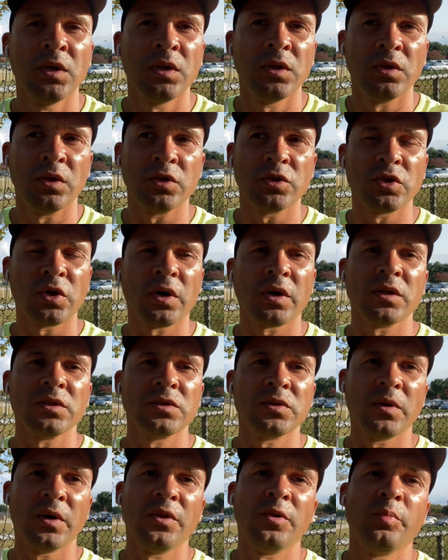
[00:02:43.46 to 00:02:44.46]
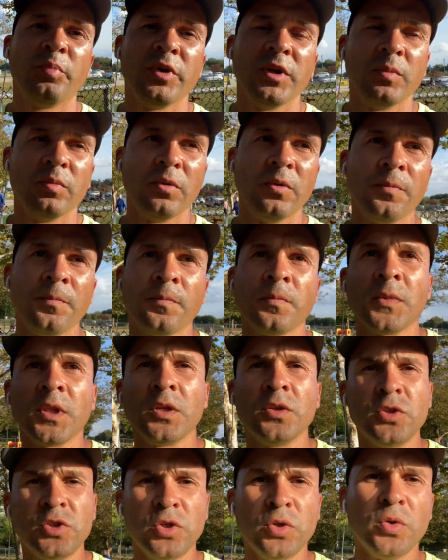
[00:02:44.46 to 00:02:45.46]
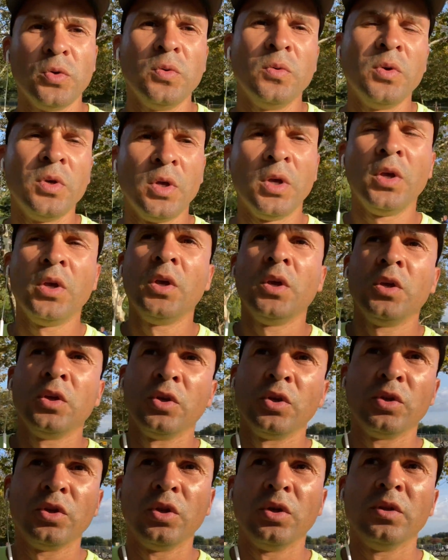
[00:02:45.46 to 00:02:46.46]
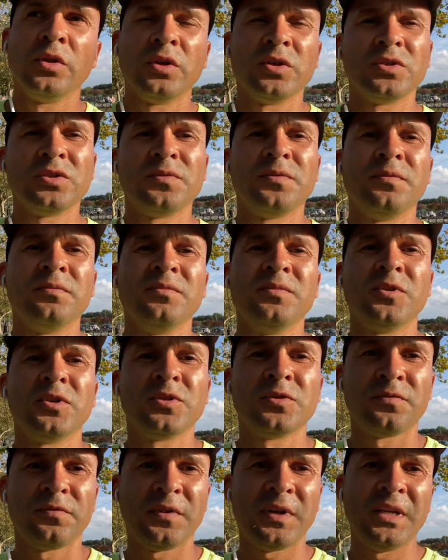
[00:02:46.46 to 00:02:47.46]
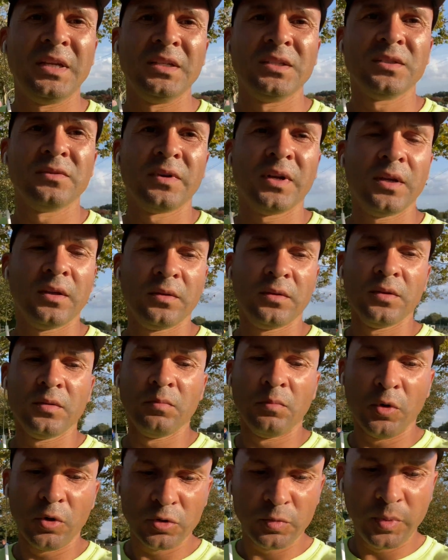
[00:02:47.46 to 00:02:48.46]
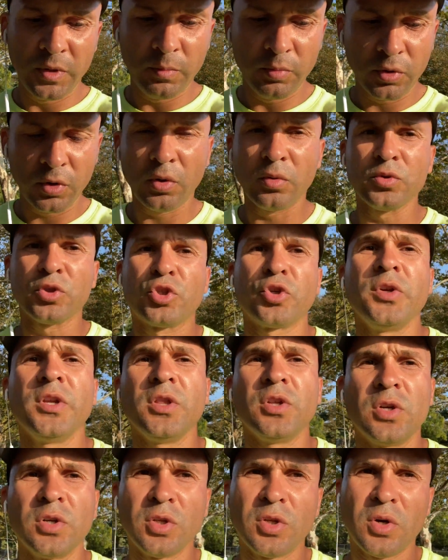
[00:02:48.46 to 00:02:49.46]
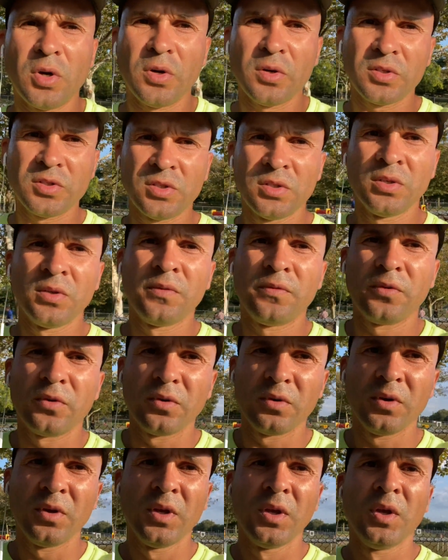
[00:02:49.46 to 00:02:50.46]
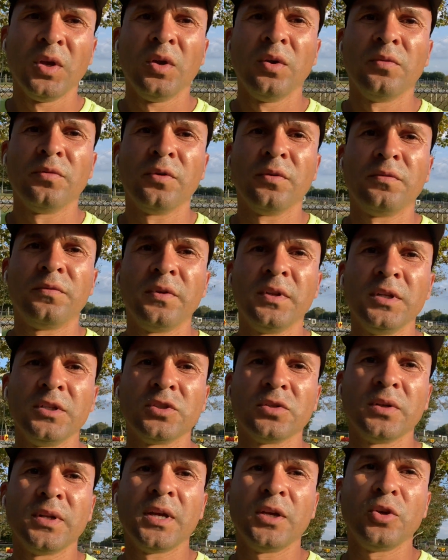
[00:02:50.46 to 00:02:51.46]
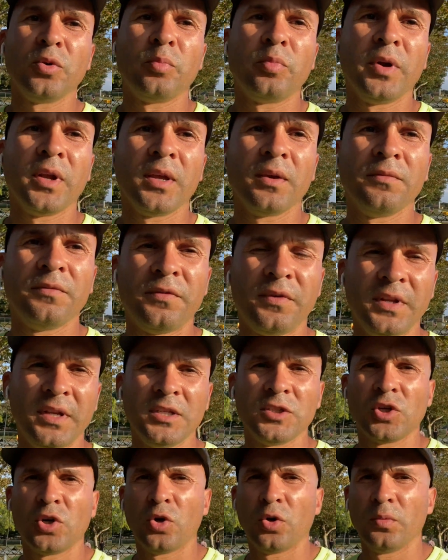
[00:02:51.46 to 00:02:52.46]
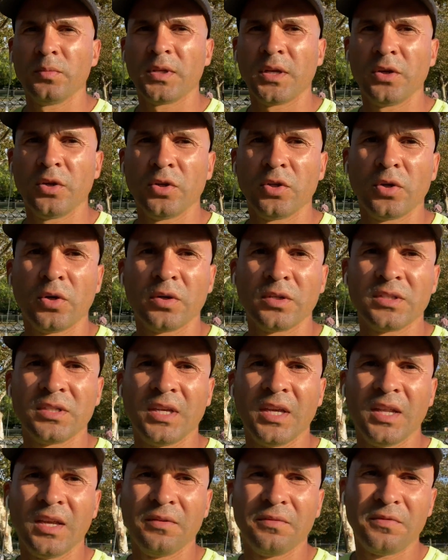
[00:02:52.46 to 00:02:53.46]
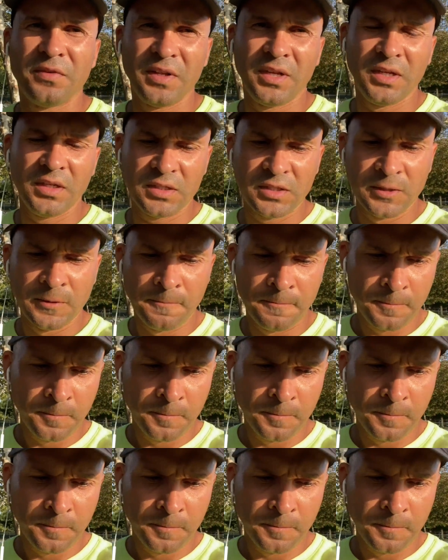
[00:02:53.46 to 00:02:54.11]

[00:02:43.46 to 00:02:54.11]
They're talking to other people. Two, you, there's there's fleas, right? Most people don't treat their dogs for for fleas. So now you're bringing fleas home. Now your dog's getting fleas.